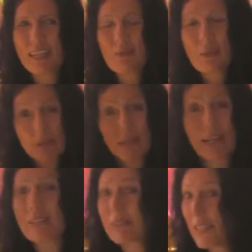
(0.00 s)
we
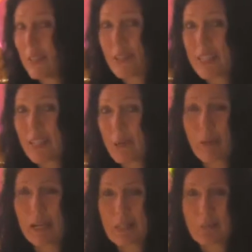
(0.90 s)
run a retreat center, my
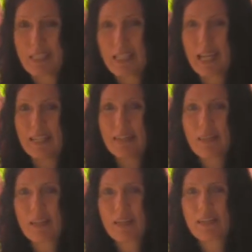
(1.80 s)
husband and I,
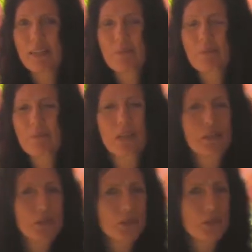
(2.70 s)
in the
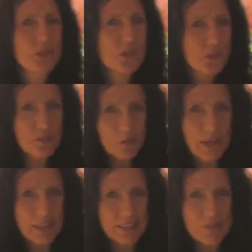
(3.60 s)
North Shore of
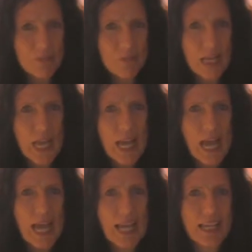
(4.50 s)
Bali.
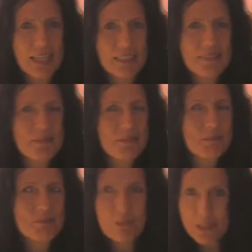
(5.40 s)
And
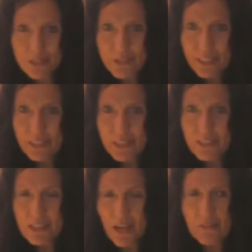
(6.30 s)
we teach
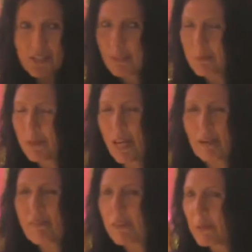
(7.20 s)
ourselves, and we
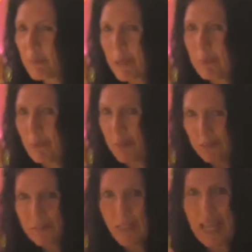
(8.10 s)
have other people of
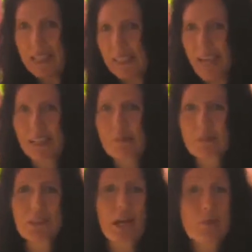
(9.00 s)
like
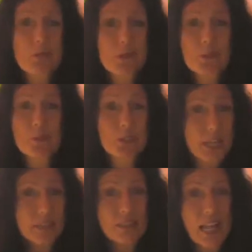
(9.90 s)
caliber come to
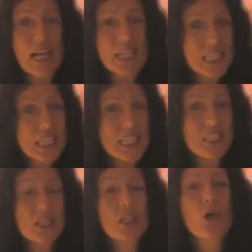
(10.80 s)
Shangri-La and
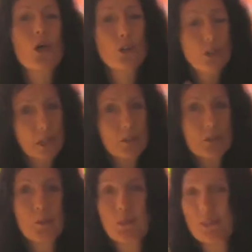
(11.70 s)
teach their
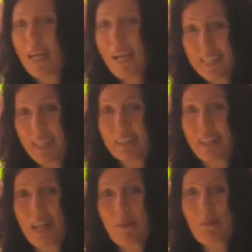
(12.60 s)
groups at
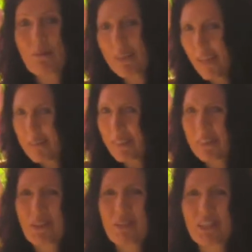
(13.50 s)
Shangri-La, having
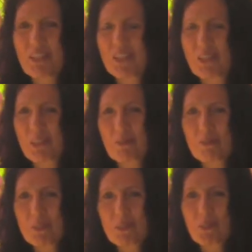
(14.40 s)
vegetarian
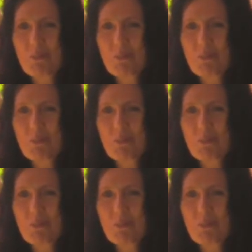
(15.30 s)
food